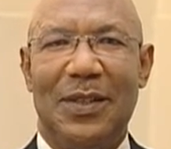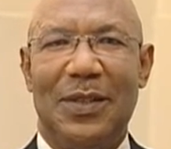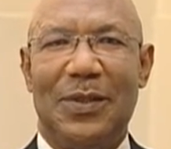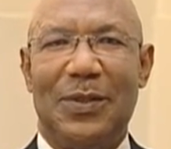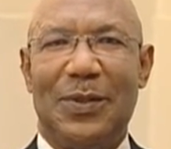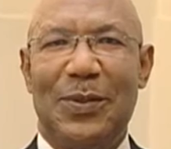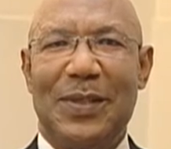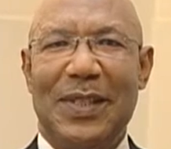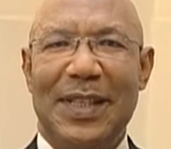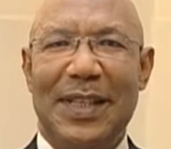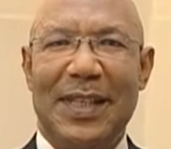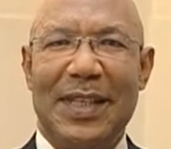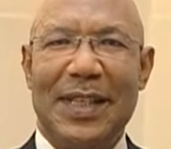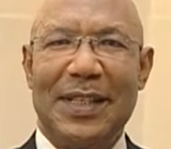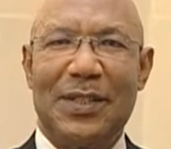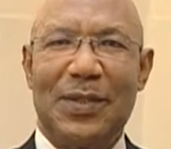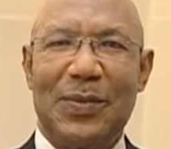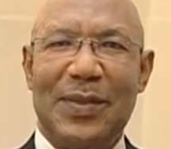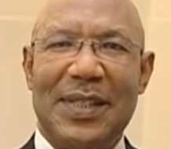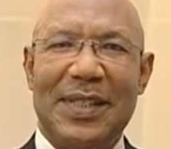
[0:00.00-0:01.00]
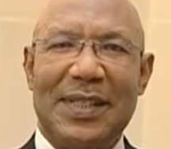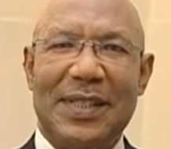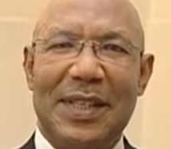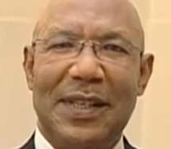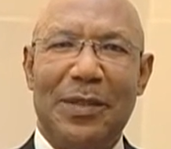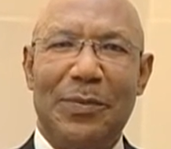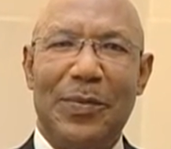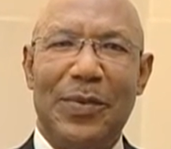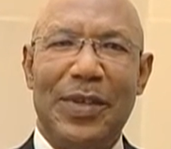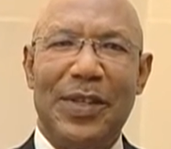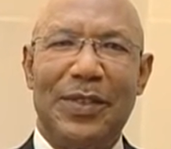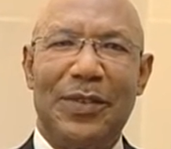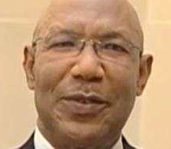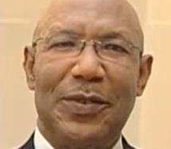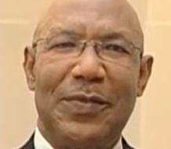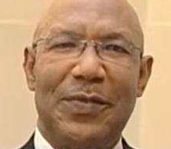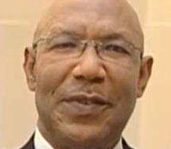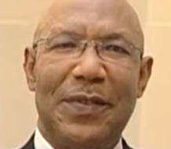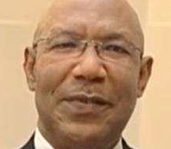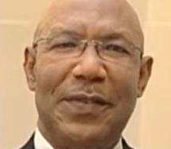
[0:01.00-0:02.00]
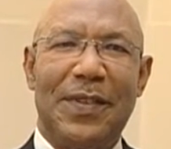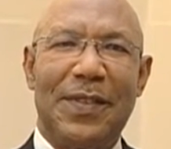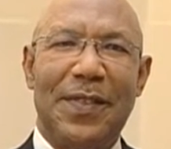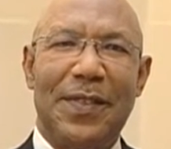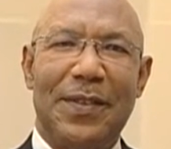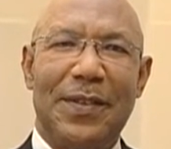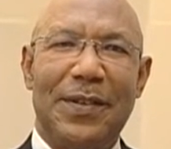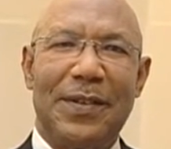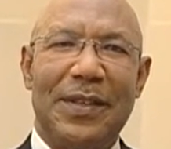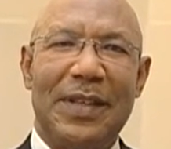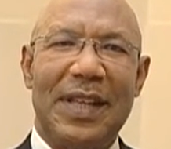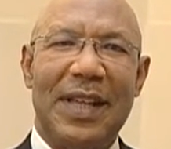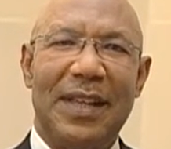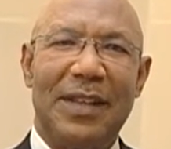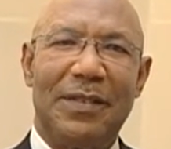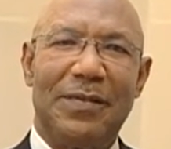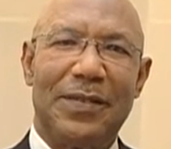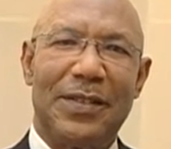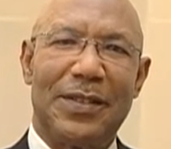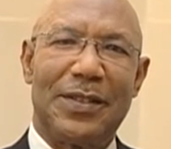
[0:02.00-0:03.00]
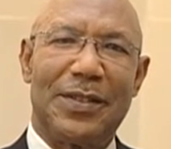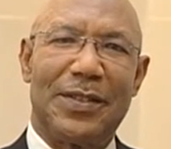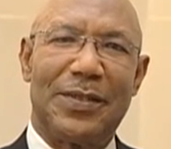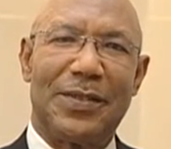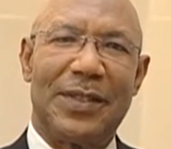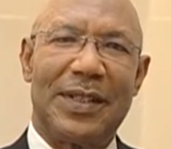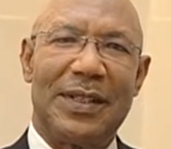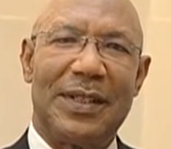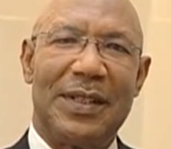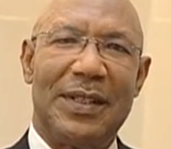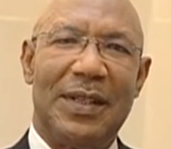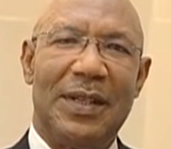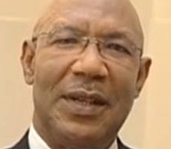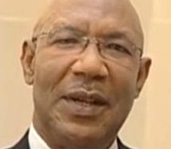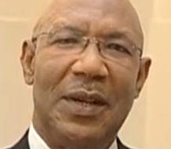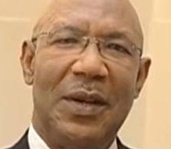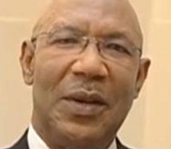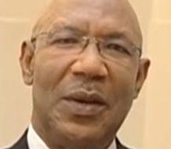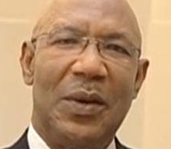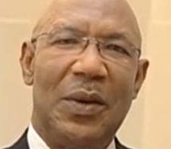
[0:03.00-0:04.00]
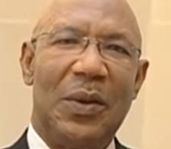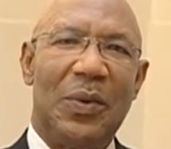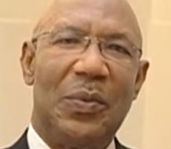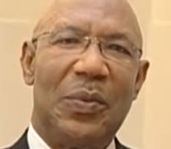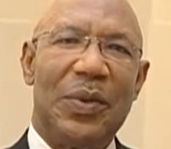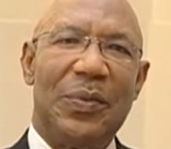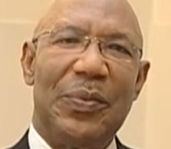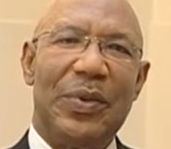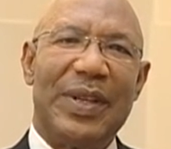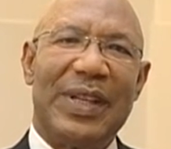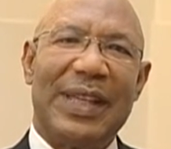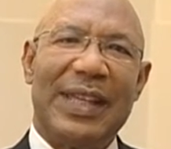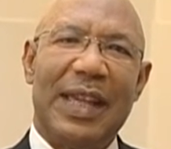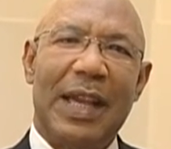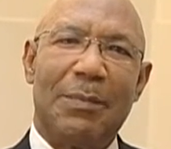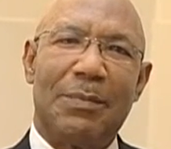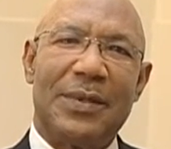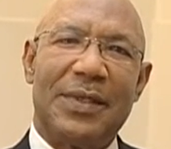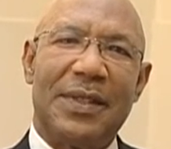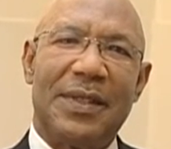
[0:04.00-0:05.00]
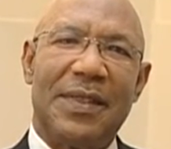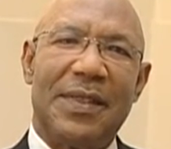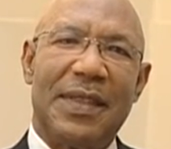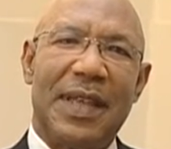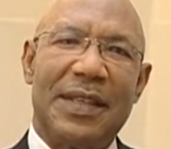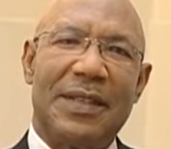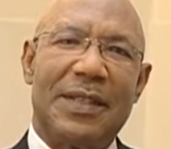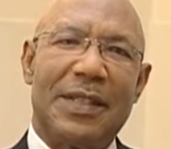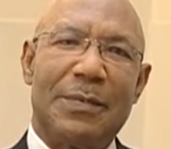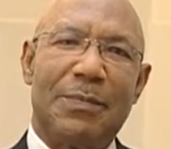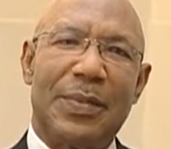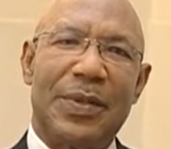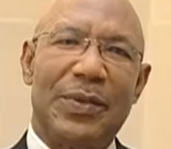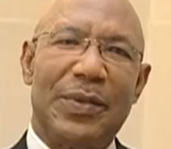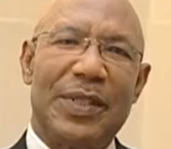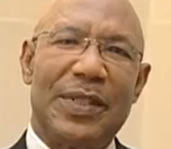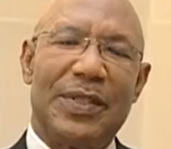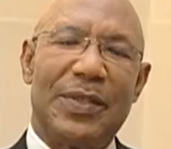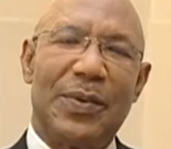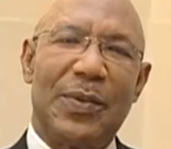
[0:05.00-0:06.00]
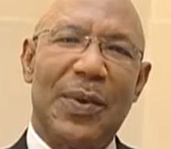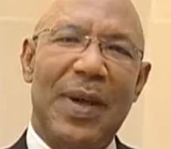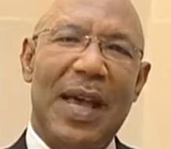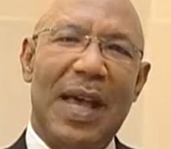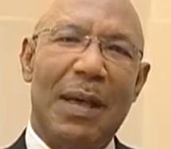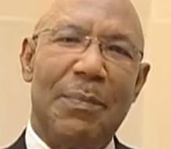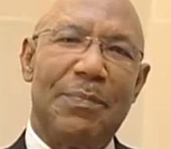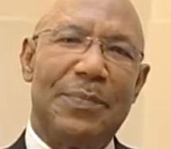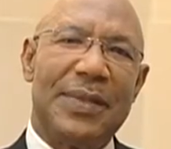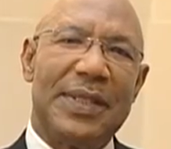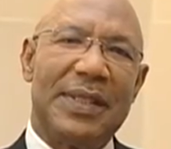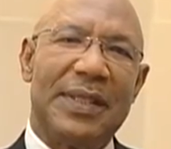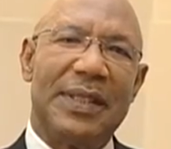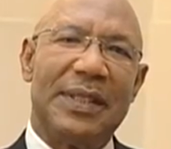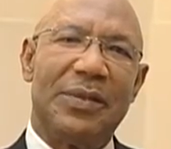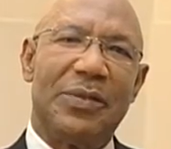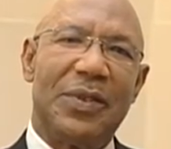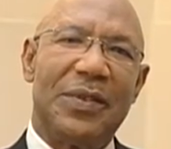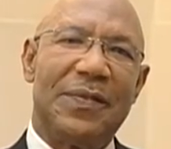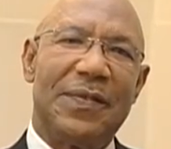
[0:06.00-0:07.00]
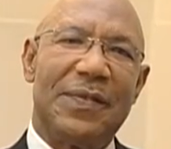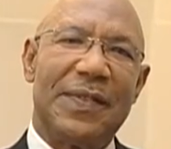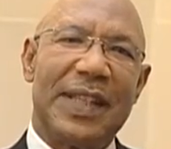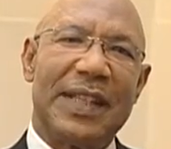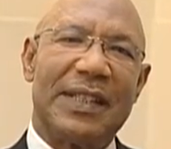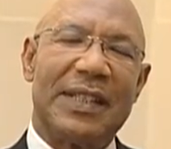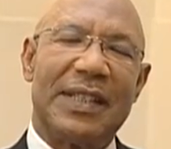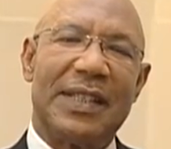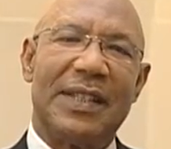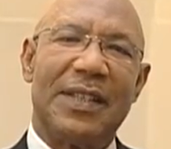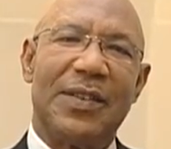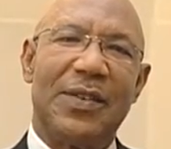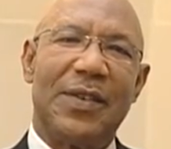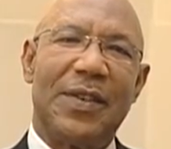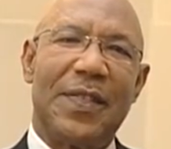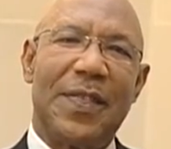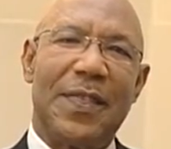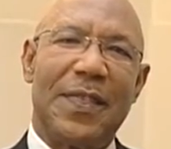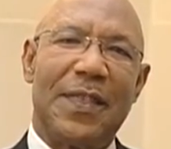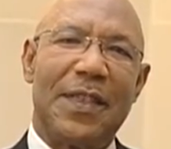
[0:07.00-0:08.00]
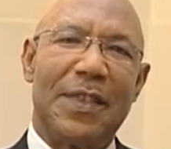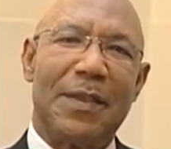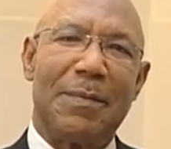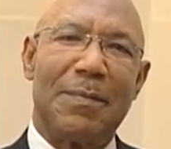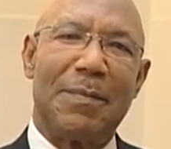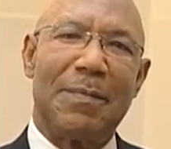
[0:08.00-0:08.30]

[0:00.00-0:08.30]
Today, as we celebrate our 53rd anniversary, we recapture that spirit so aptly reflected in our theme,